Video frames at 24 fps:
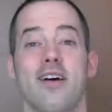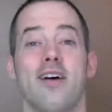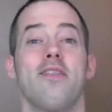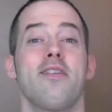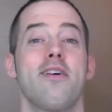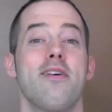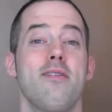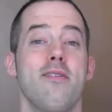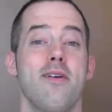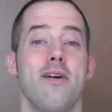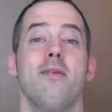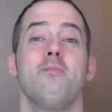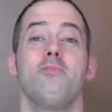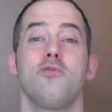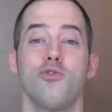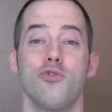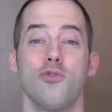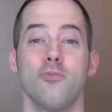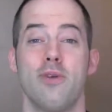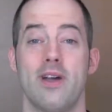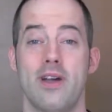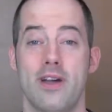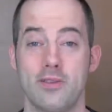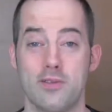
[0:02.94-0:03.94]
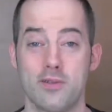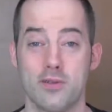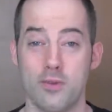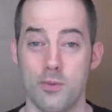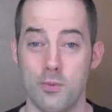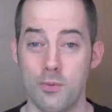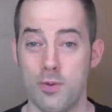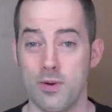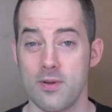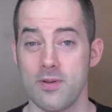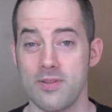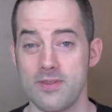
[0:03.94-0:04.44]
Hi there, I'm Drew Badger,
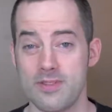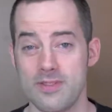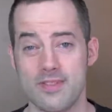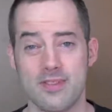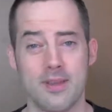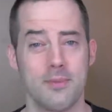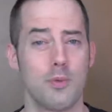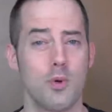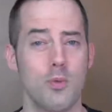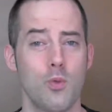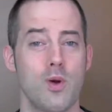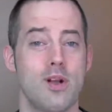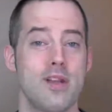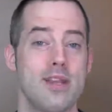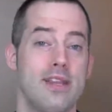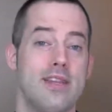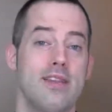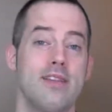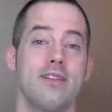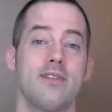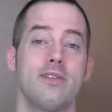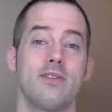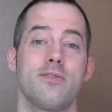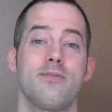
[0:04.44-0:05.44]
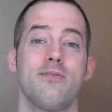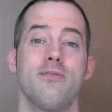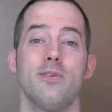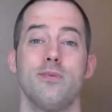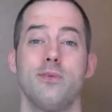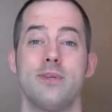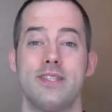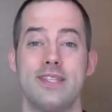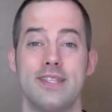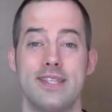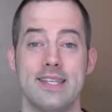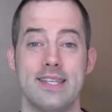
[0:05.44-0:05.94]
the world's number one English
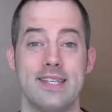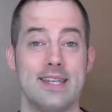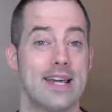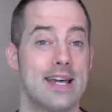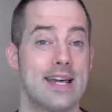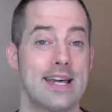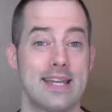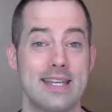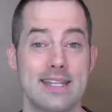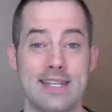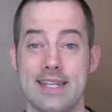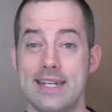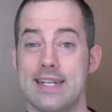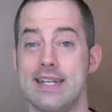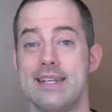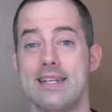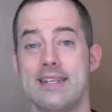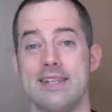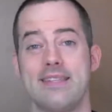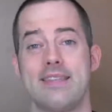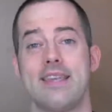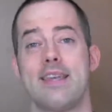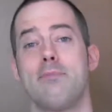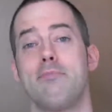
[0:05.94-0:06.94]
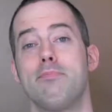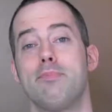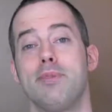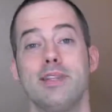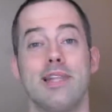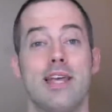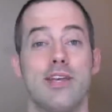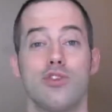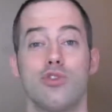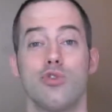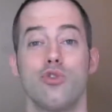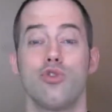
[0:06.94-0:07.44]
fluency guide, and it is a
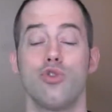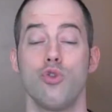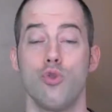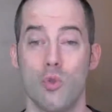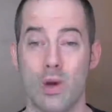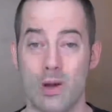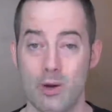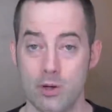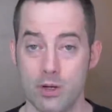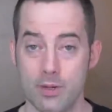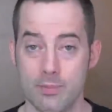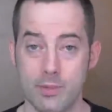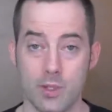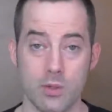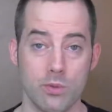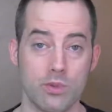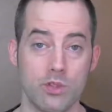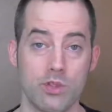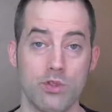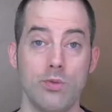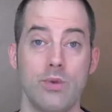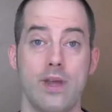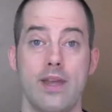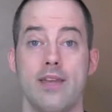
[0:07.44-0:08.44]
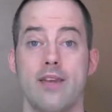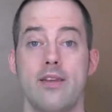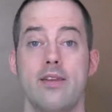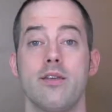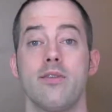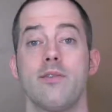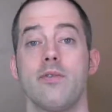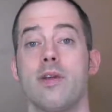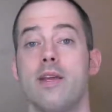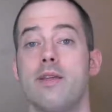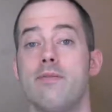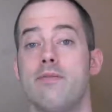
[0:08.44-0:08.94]
pleasure to welcome you to
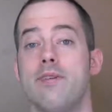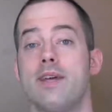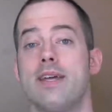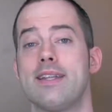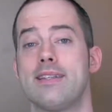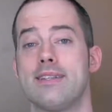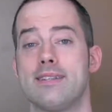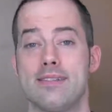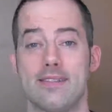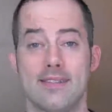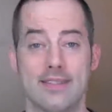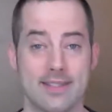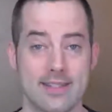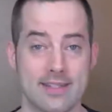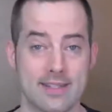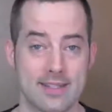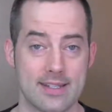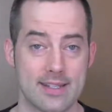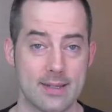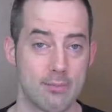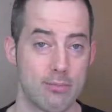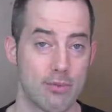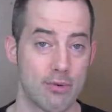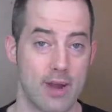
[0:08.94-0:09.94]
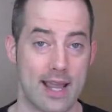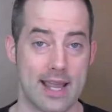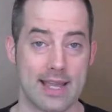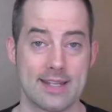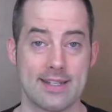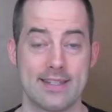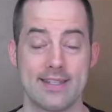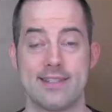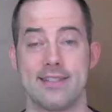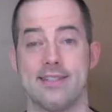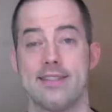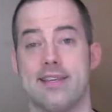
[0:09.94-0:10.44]
another advanced listening
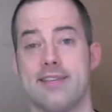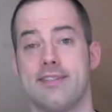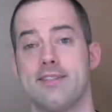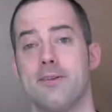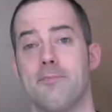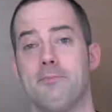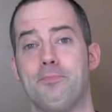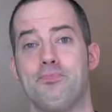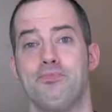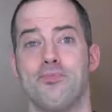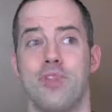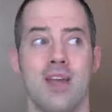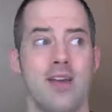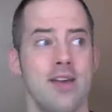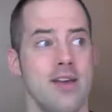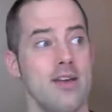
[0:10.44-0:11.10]
practice lesson.